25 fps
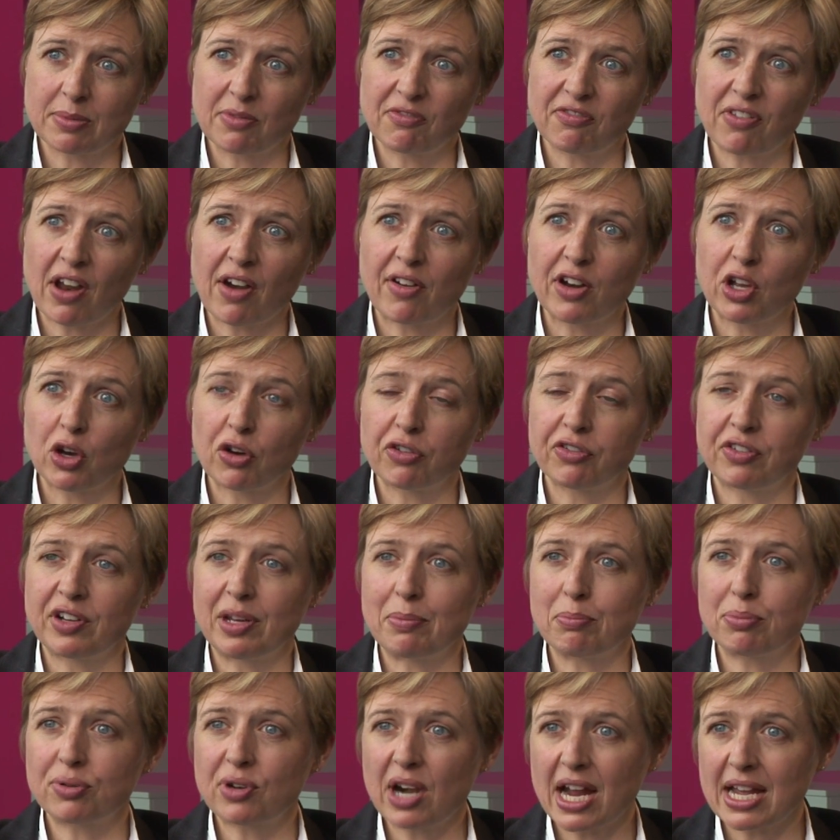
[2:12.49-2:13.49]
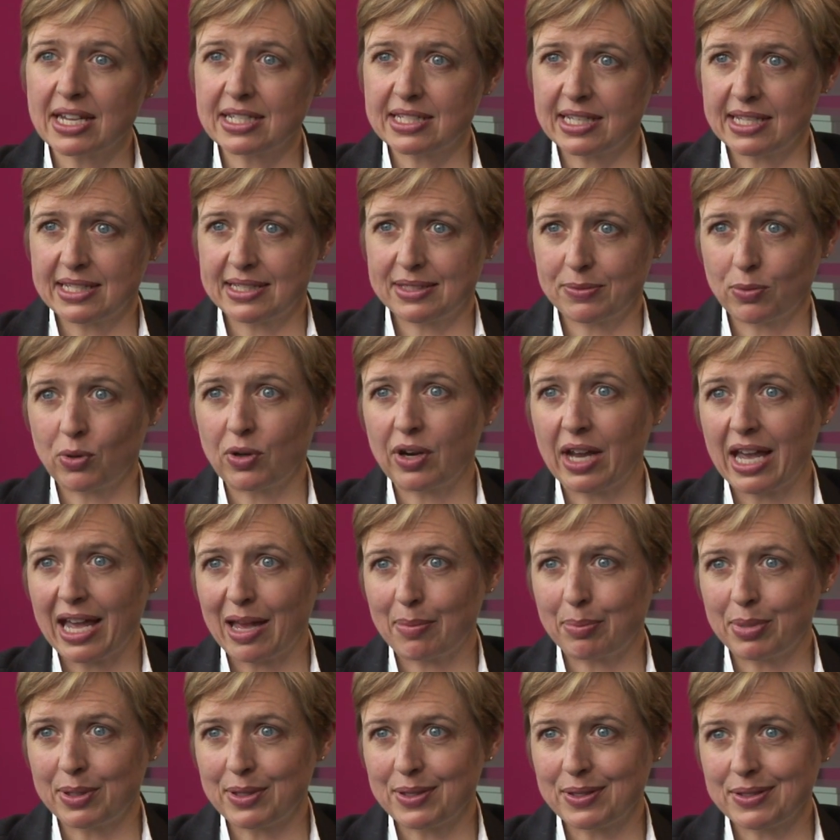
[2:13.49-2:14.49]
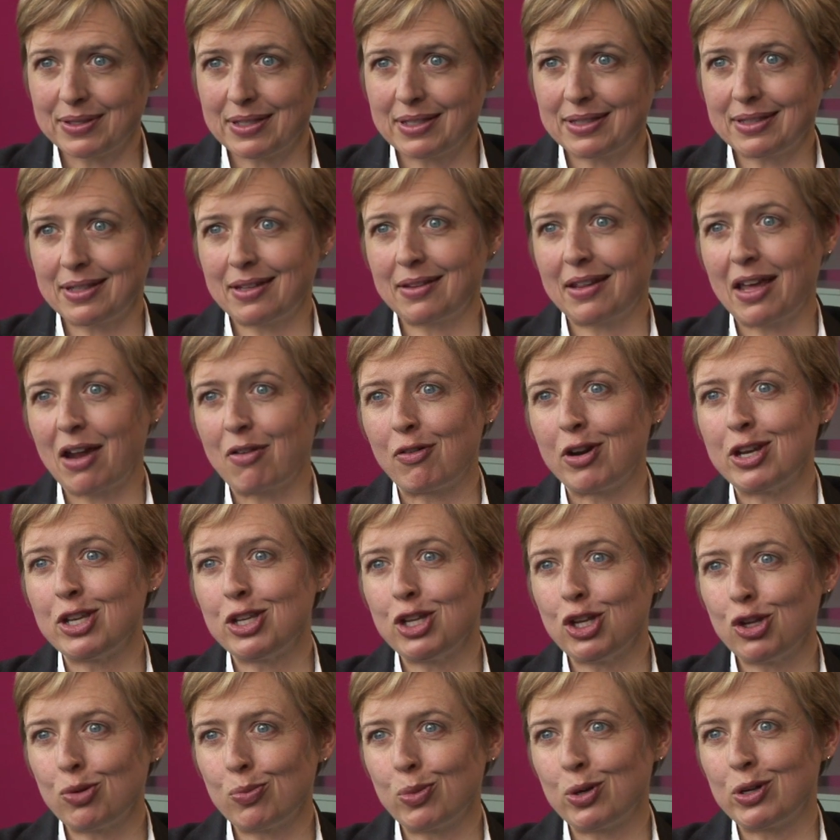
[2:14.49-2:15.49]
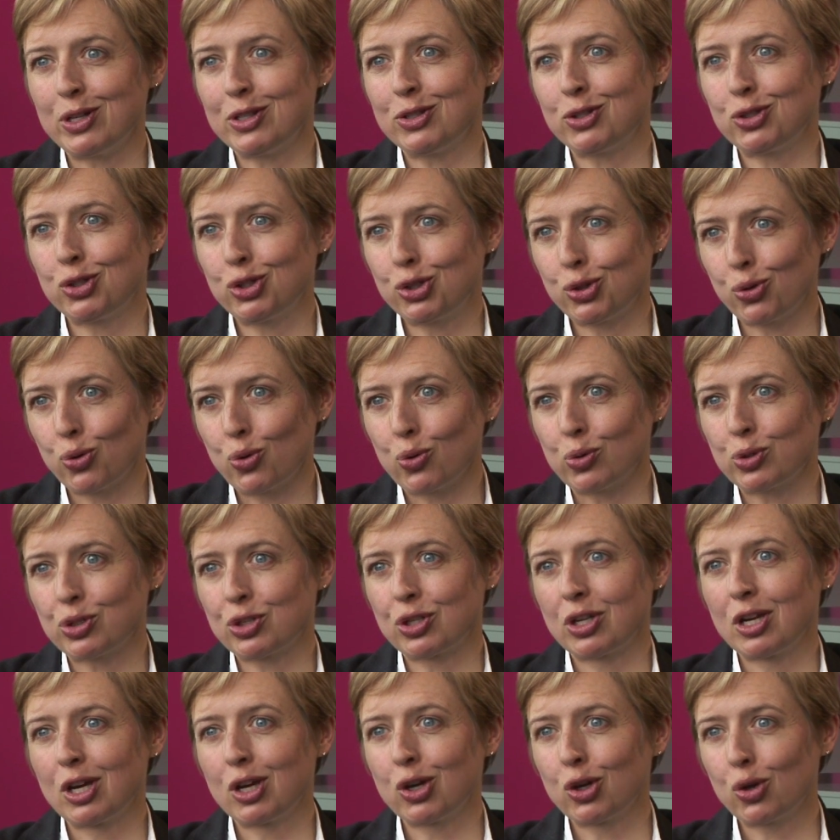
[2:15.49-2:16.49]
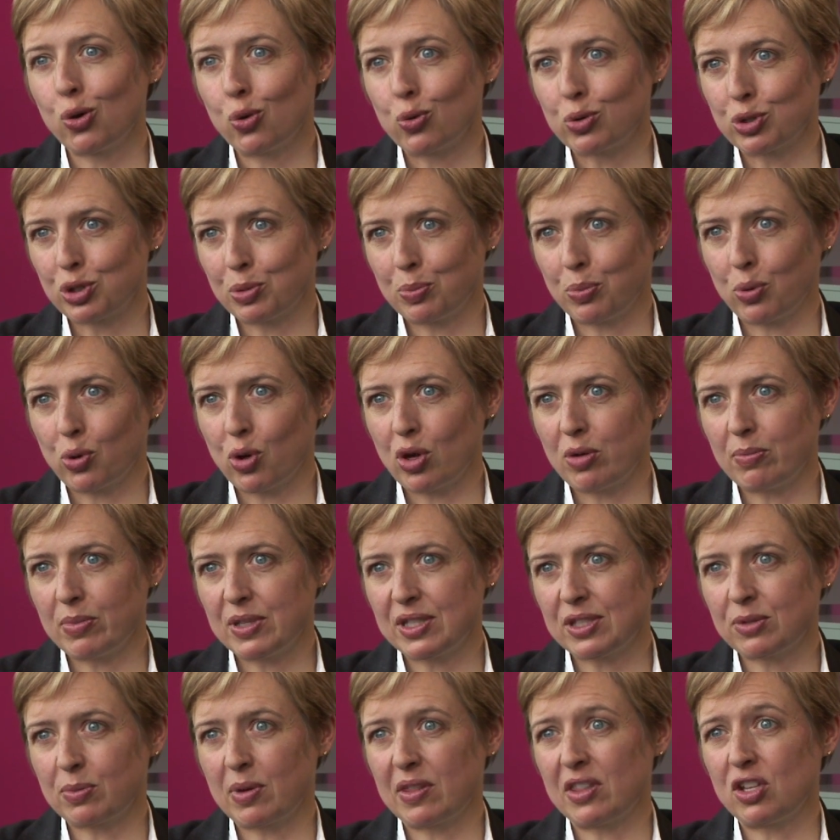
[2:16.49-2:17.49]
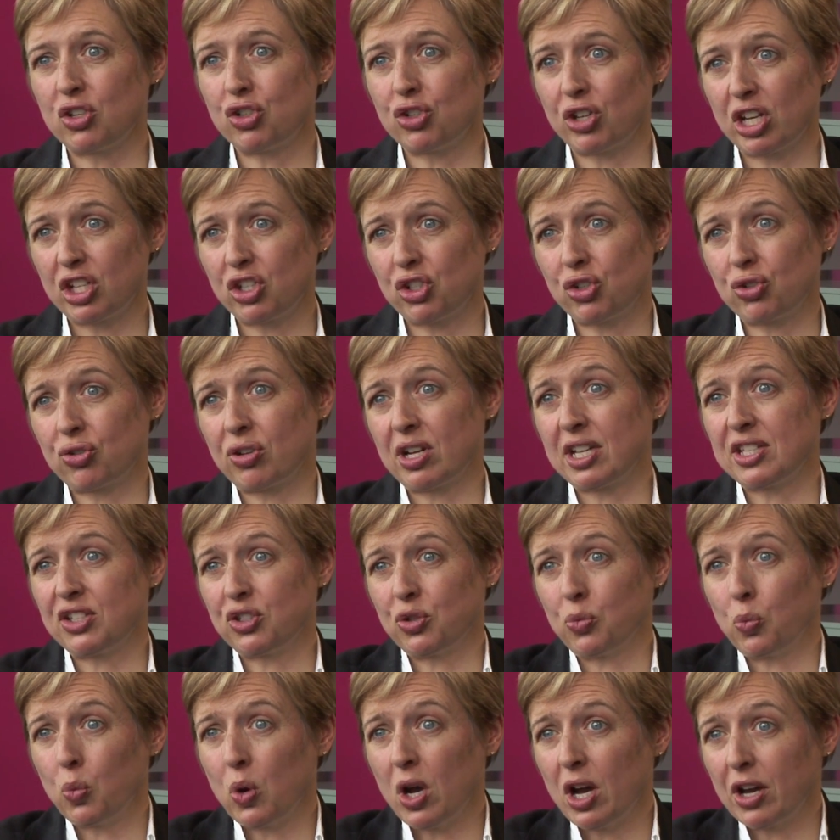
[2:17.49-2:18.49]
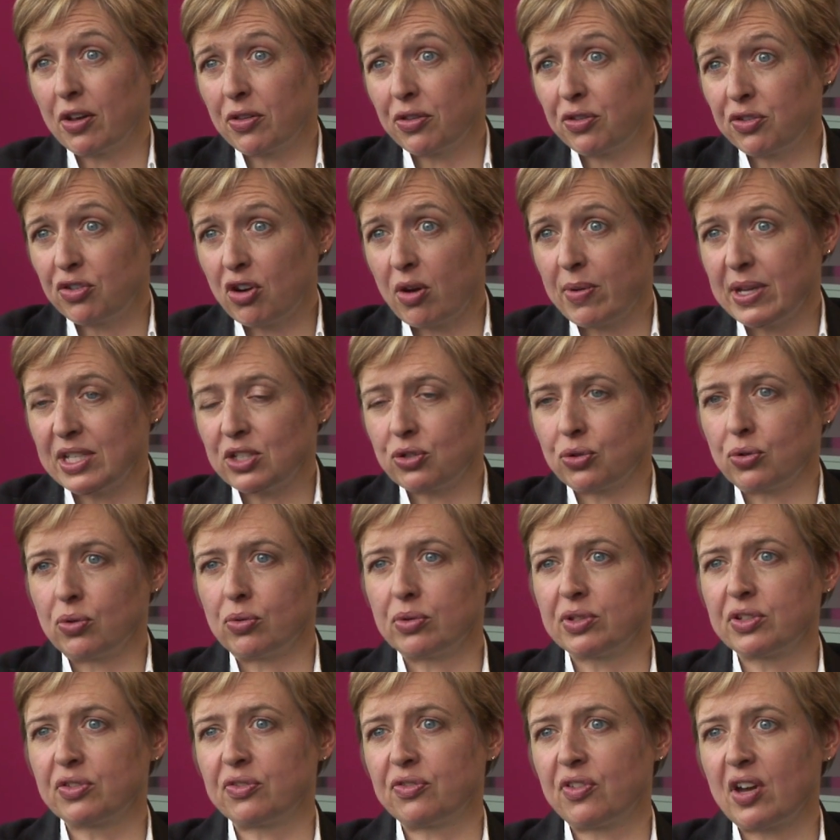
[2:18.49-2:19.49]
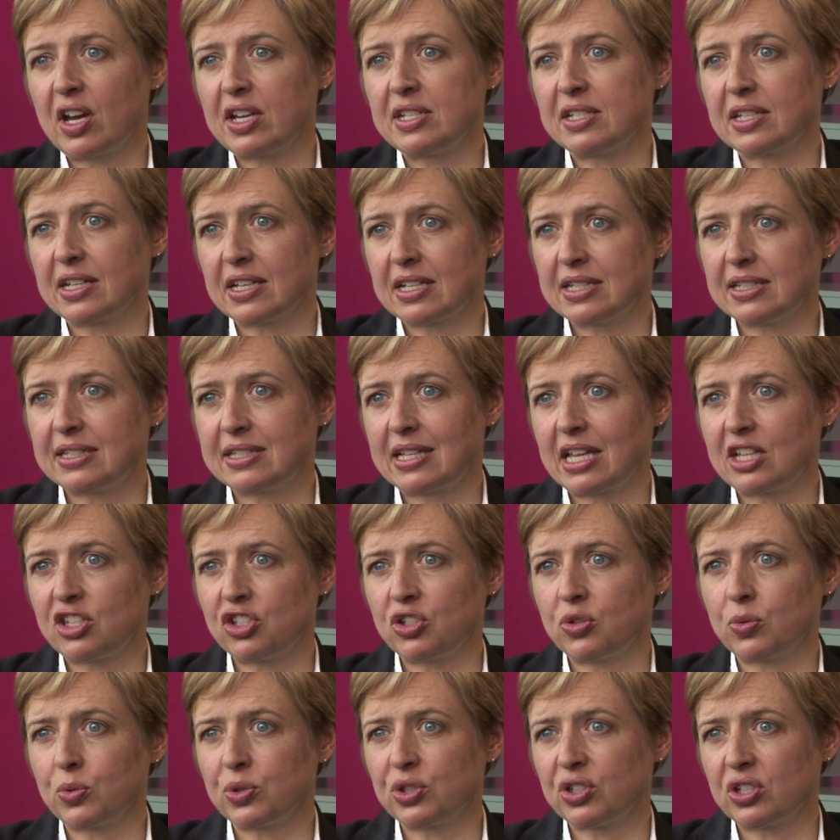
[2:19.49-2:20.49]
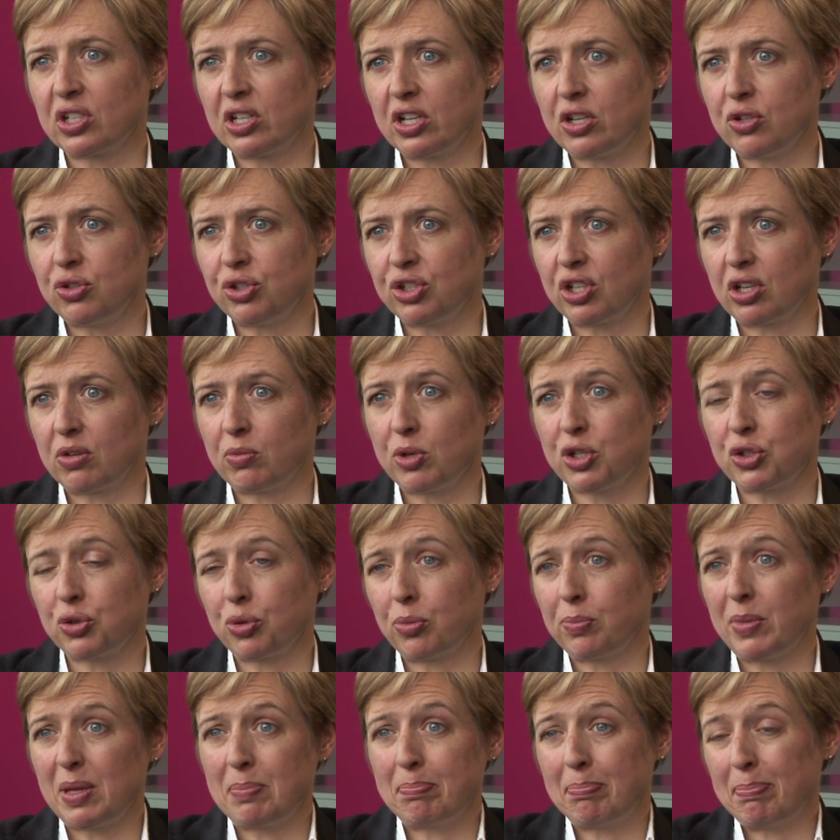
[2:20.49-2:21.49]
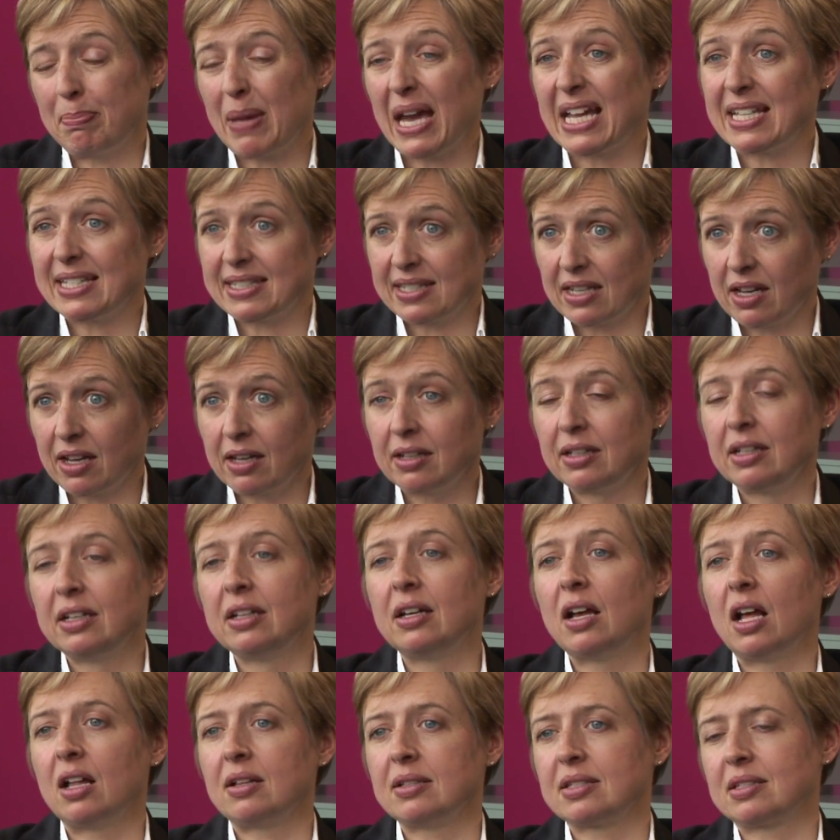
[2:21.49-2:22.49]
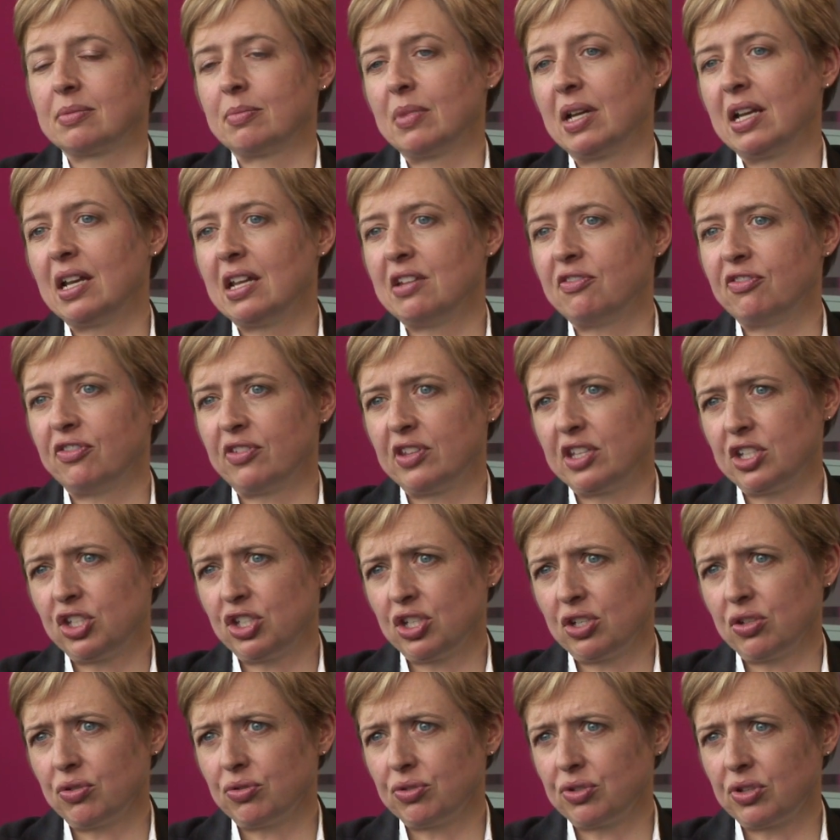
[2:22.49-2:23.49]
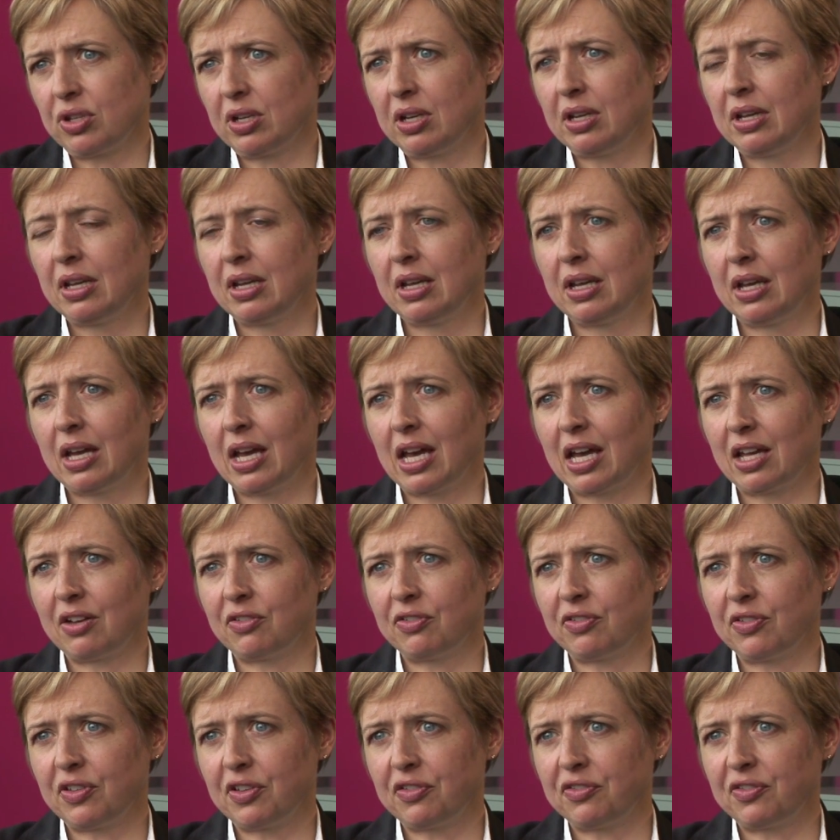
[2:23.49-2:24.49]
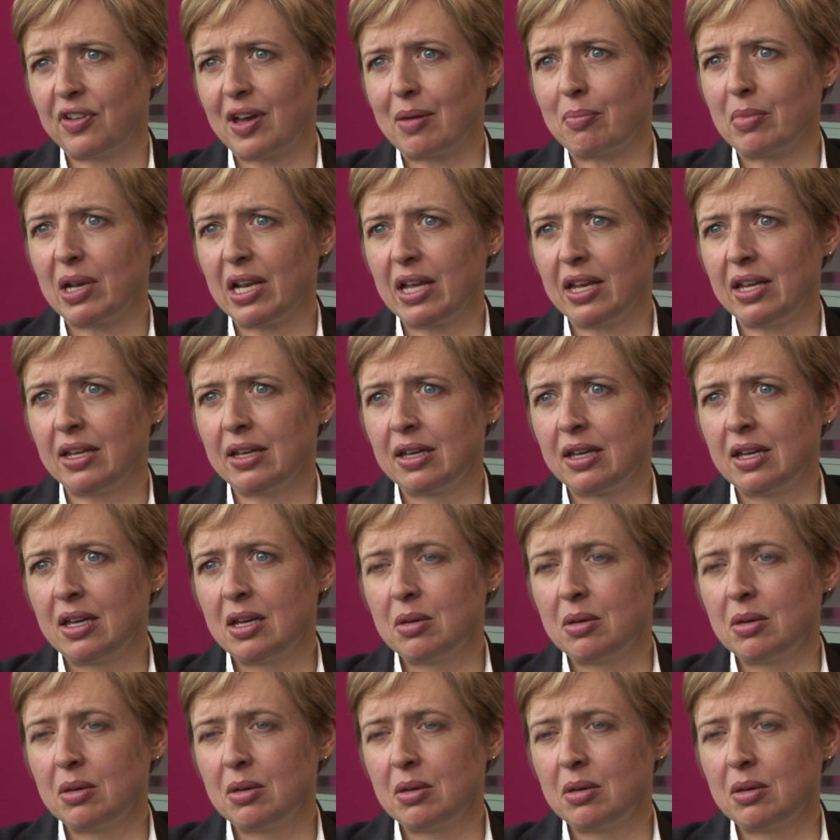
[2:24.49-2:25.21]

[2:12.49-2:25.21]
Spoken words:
and very often in practice what happens is that there are numerous short court appointments when the judge tries to work through it all to find a consensual solution, which will be better ultimately for the children and for the family.